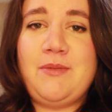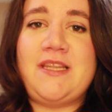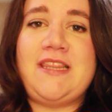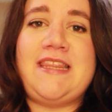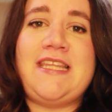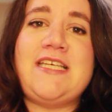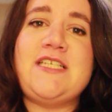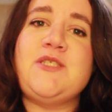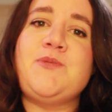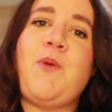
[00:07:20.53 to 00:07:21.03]

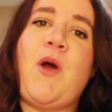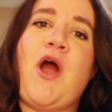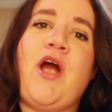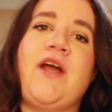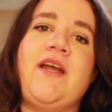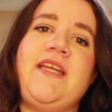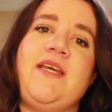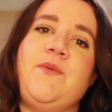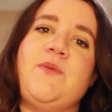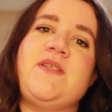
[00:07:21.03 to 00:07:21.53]
but this
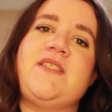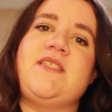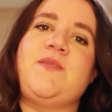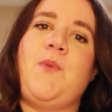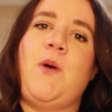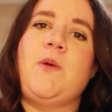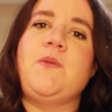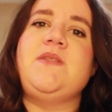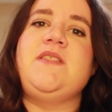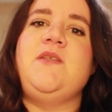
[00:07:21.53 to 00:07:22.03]
party was
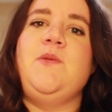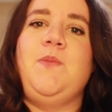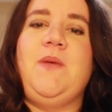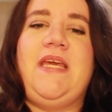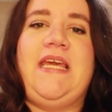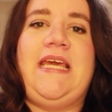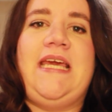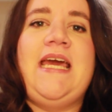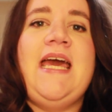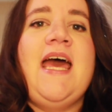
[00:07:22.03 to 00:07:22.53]
supposed to
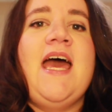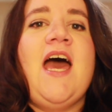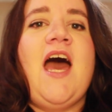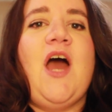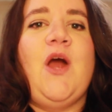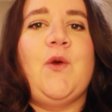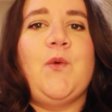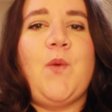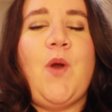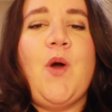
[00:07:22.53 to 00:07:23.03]
be
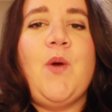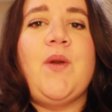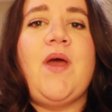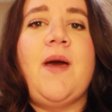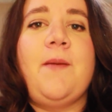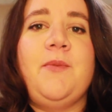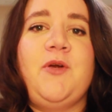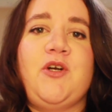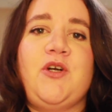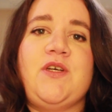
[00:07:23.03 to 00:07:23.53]
a
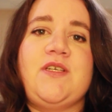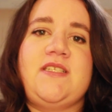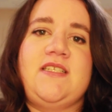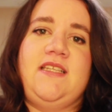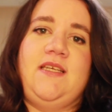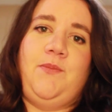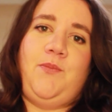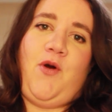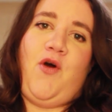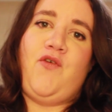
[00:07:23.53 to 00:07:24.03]
grown-up
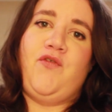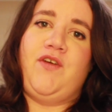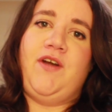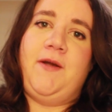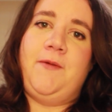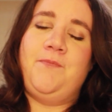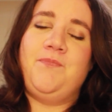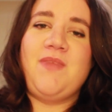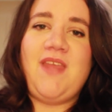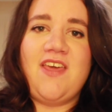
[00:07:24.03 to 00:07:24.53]
girls
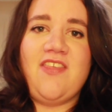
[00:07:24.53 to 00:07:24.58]
sleepover.